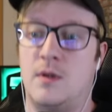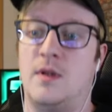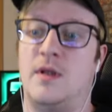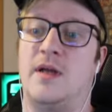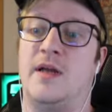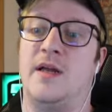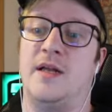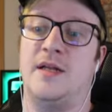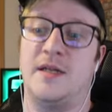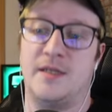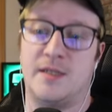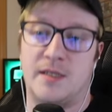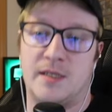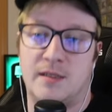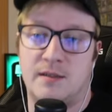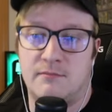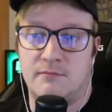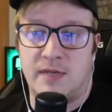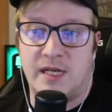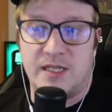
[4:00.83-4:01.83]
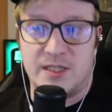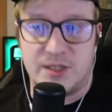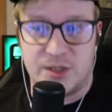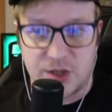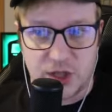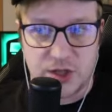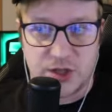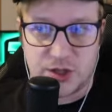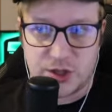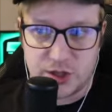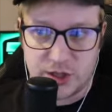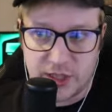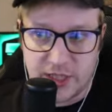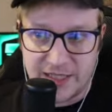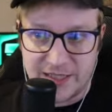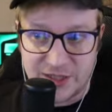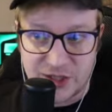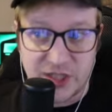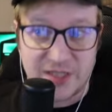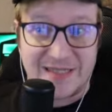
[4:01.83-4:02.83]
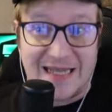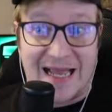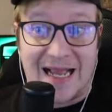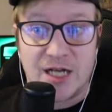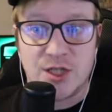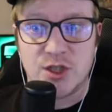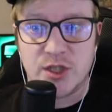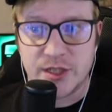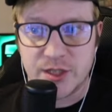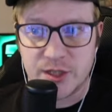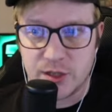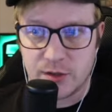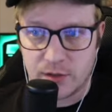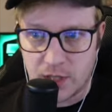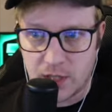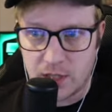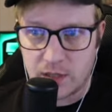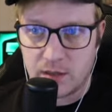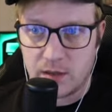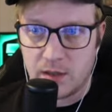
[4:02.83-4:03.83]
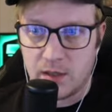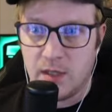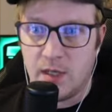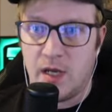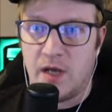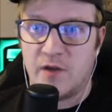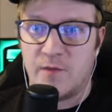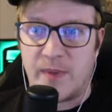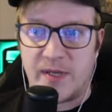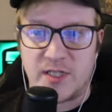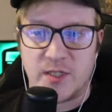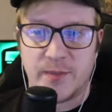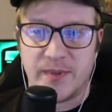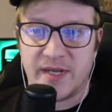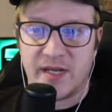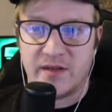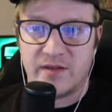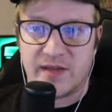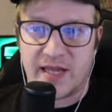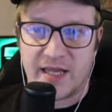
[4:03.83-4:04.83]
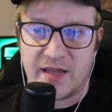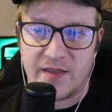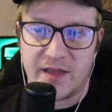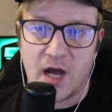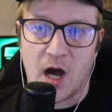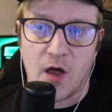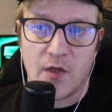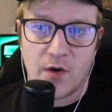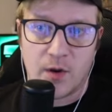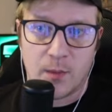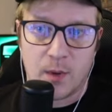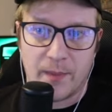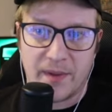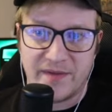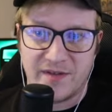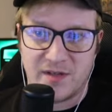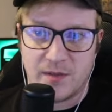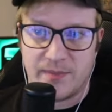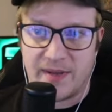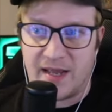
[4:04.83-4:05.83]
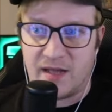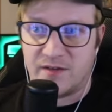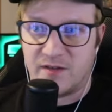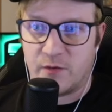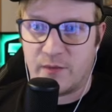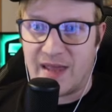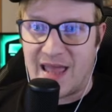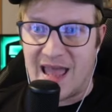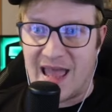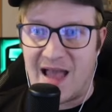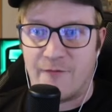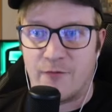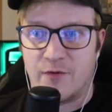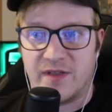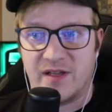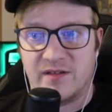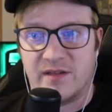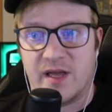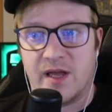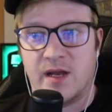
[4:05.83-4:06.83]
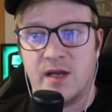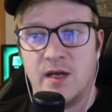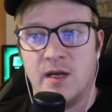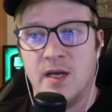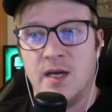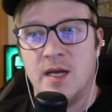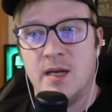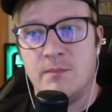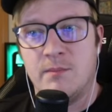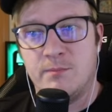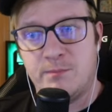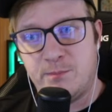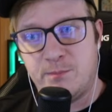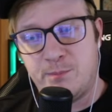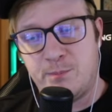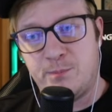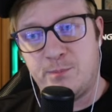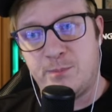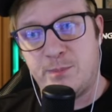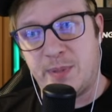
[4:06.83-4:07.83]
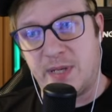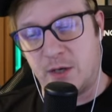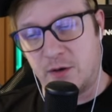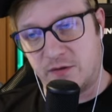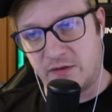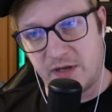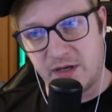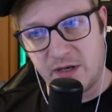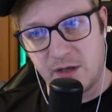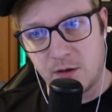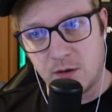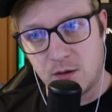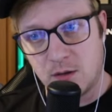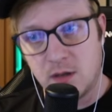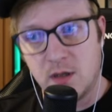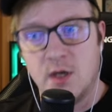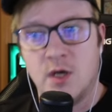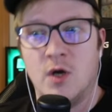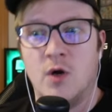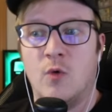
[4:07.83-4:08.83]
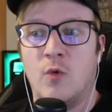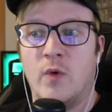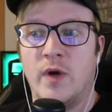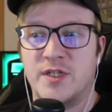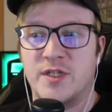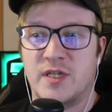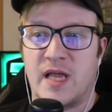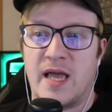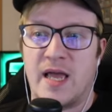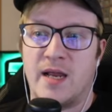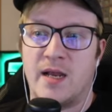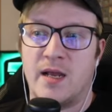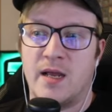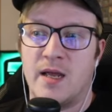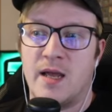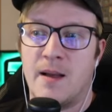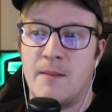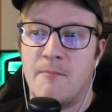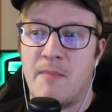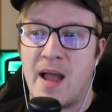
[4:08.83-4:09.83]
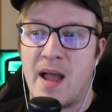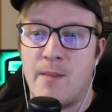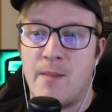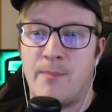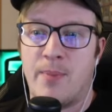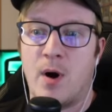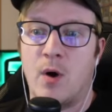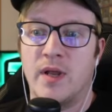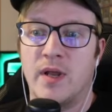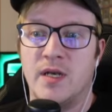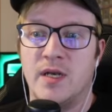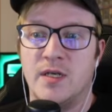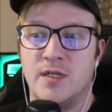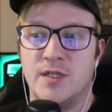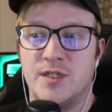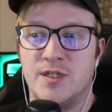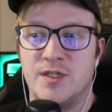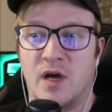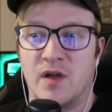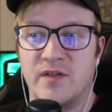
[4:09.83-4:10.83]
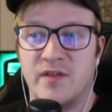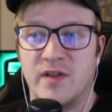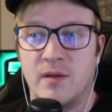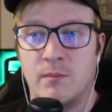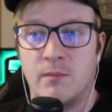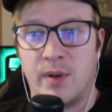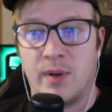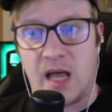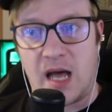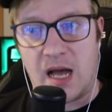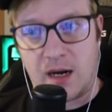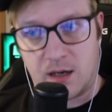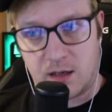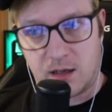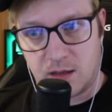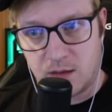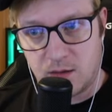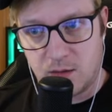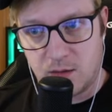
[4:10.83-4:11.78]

mm-hmm. it, it's just, it's just actually too good. Especially because, like, the other momentum payouts that we have are things like Piercing Needle, which, like, my opponent doesn't block